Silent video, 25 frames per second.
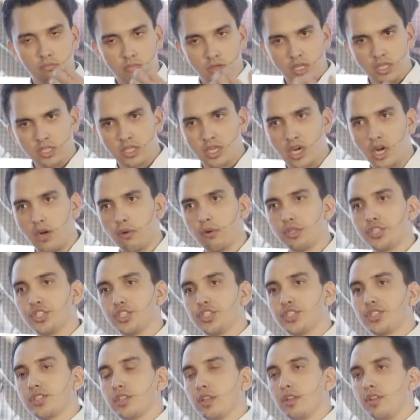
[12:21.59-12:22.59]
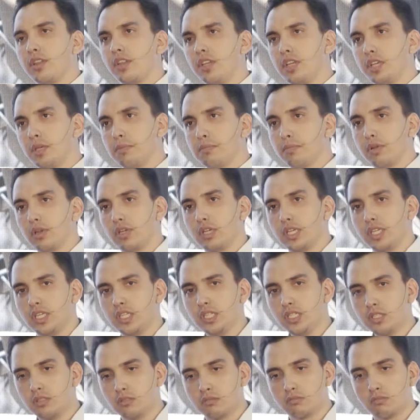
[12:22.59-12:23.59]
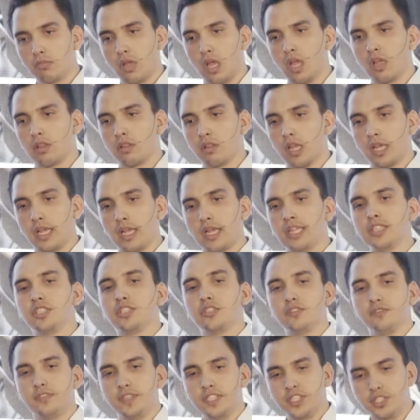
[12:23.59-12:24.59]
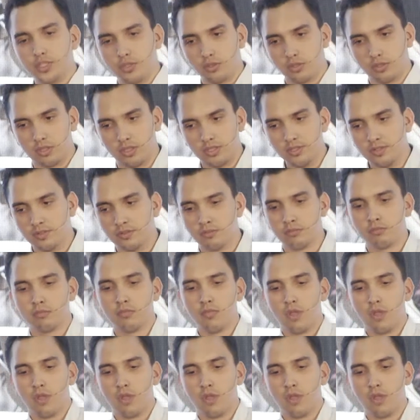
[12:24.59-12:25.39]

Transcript: encourages the employees and individuals